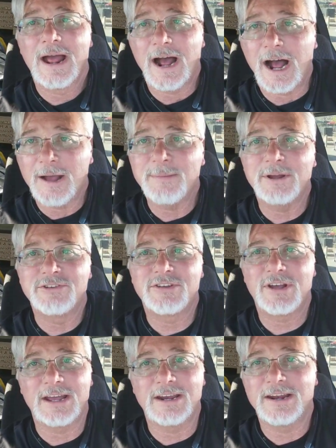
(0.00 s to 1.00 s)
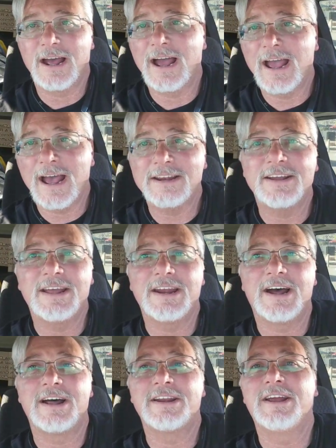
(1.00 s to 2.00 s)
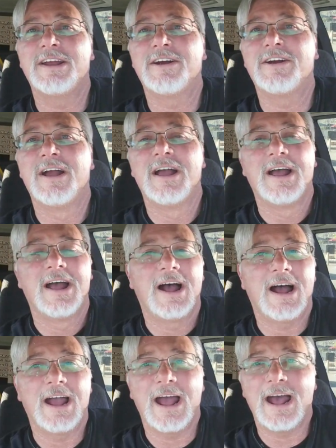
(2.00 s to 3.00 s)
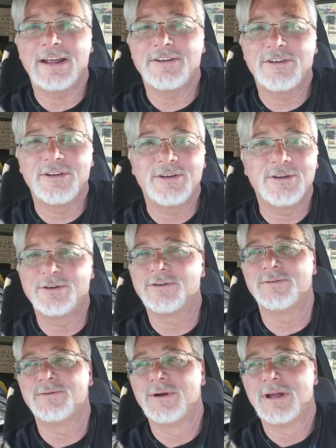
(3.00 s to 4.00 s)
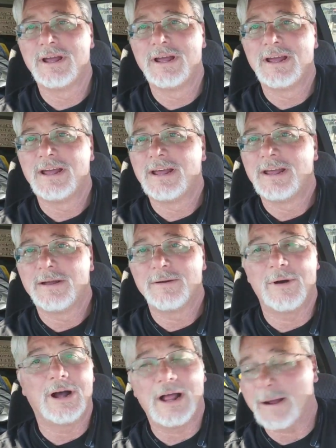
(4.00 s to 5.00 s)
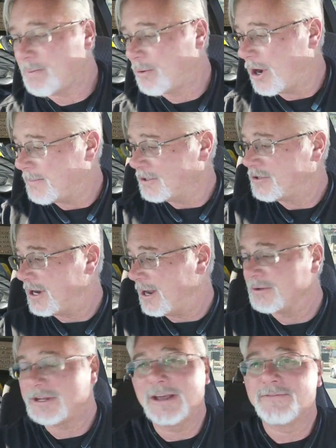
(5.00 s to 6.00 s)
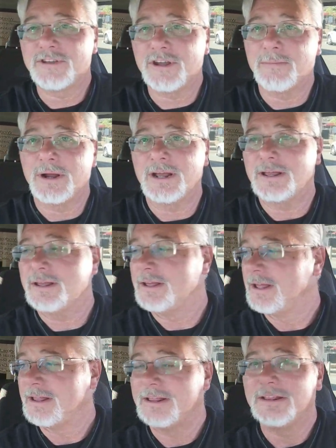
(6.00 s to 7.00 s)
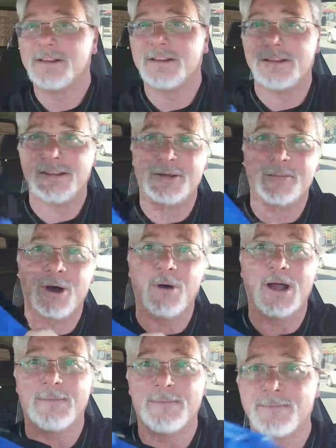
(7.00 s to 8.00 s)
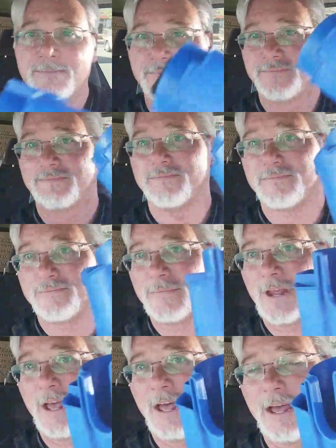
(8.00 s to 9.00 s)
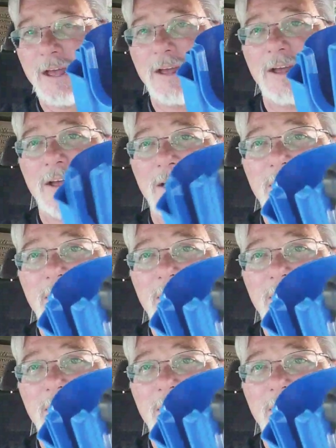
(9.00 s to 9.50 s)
I'm excited. I had to get on here. I had to, well, I promised that I would give somebody the Boab. Okay.